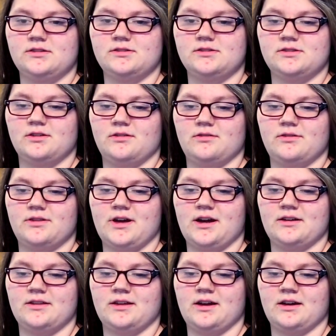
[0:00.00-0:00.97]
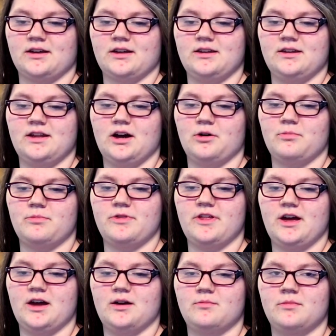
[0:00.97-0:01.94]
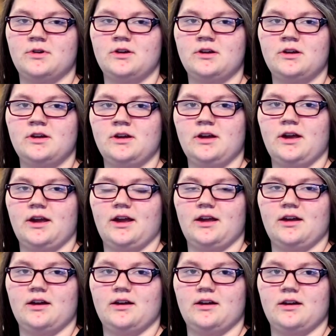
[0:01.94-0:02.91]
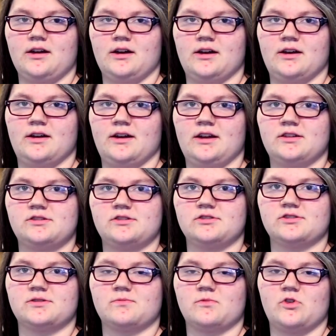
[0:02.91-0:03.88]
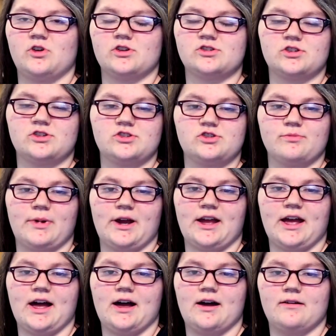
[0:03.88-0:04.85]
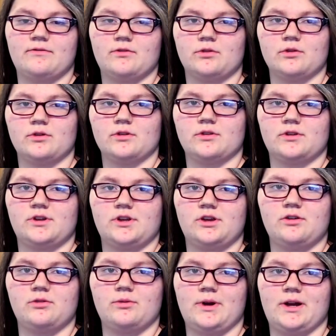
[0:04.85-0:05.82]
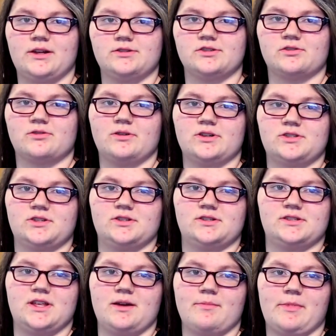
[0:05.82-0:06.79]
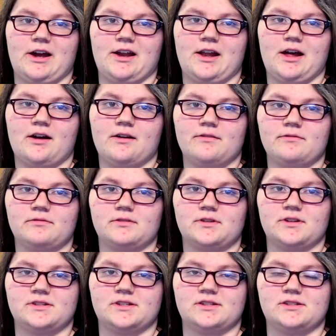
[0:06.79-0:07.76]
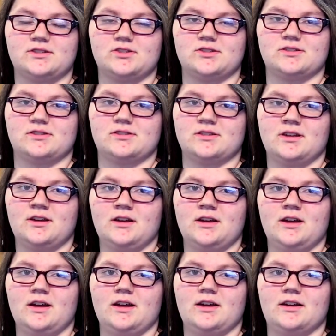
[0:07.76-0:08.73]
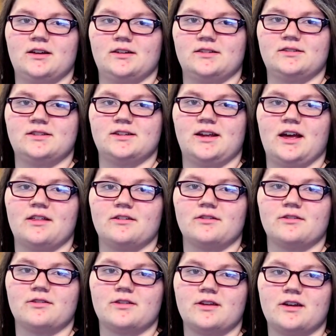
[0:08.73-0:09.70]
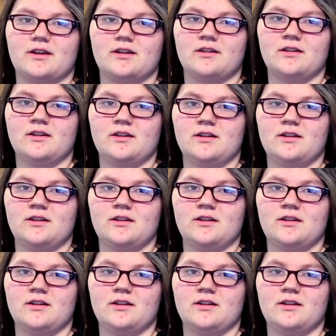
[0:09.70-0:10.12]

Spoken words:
so that can help them answer some questions you might have, or you answer questions they might have, because it's just a together thing.